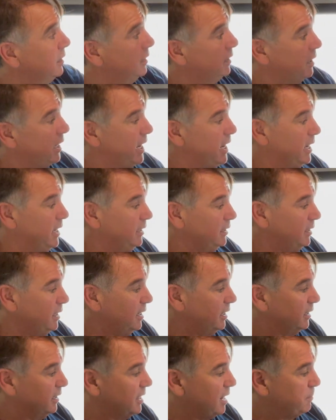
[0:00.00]
And
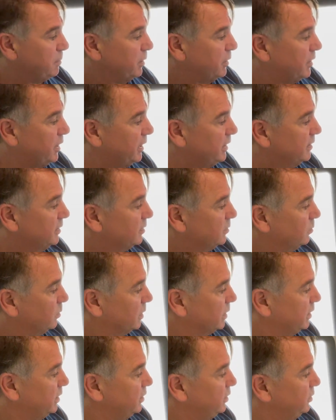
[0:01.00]
a couple things we're
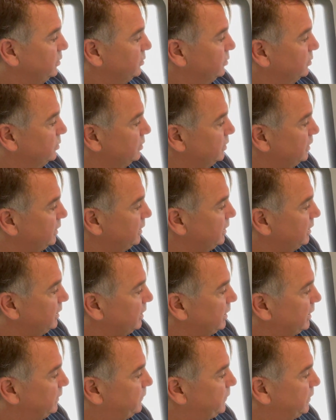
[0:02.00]
going to do.
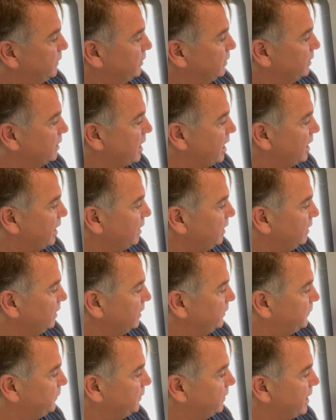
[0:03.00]
If
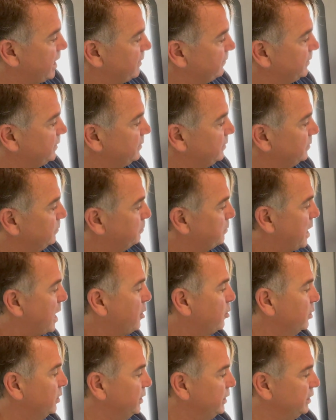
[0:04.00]
you're having
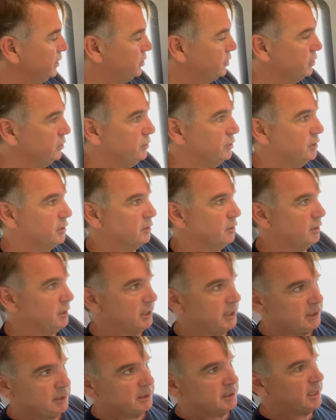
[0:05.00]
power issues, so the
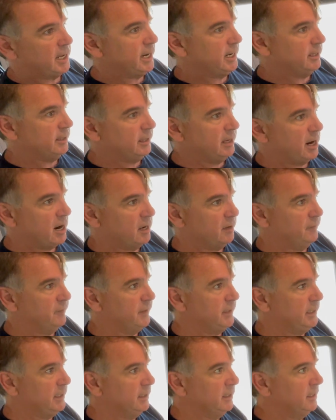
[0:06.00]
inside of the
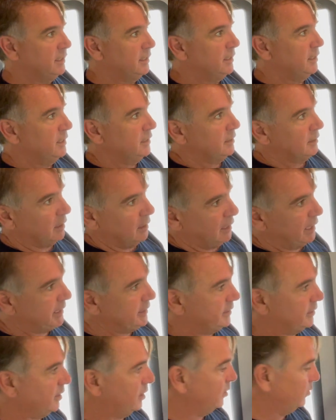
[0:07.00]
RV, the
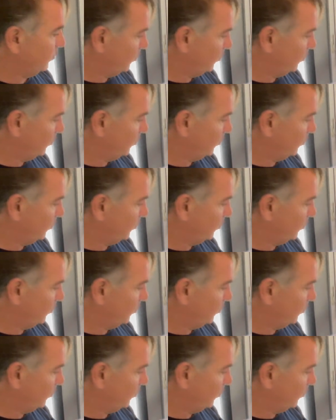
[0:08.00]
lights aren't